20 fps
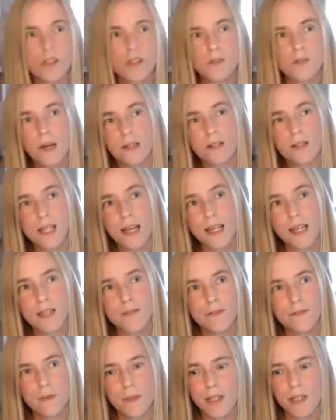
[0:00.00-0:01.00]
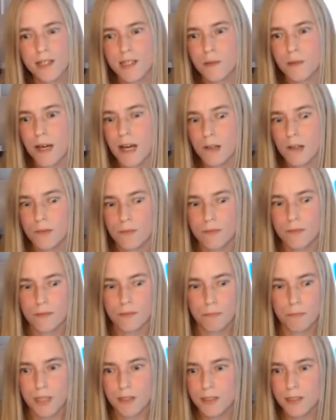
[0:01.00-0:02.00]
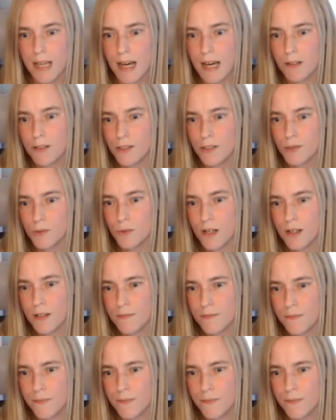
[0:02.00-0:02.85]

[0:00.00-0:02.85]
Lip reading: about taken for me, it's about built out as well.